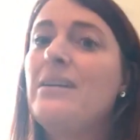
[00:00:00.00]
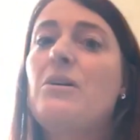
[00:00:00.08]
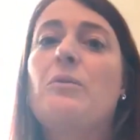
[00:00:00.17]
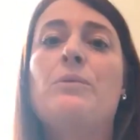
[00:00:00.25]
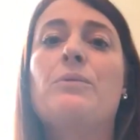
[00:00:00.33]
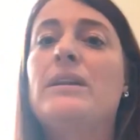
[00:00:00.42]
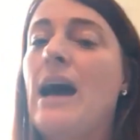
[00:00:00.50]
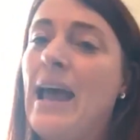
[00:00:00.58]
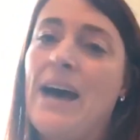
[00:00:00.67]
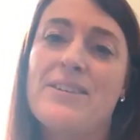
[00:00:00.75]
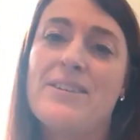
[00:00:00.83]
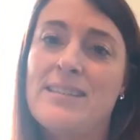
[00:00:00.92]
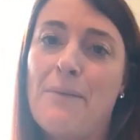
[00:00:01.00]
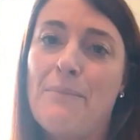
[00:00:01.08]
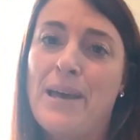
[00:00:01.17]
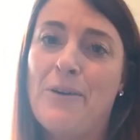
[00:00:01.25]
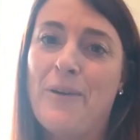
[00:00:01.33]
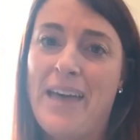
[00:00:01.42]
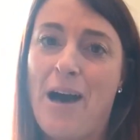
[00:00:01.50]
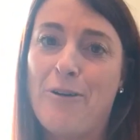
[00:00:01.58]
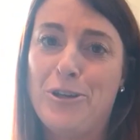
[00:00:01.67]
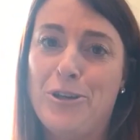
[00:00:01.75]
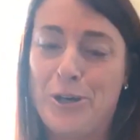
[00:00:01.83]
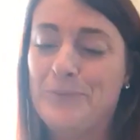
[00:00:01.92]
We would not have a summit without
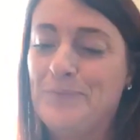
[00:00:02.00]
you.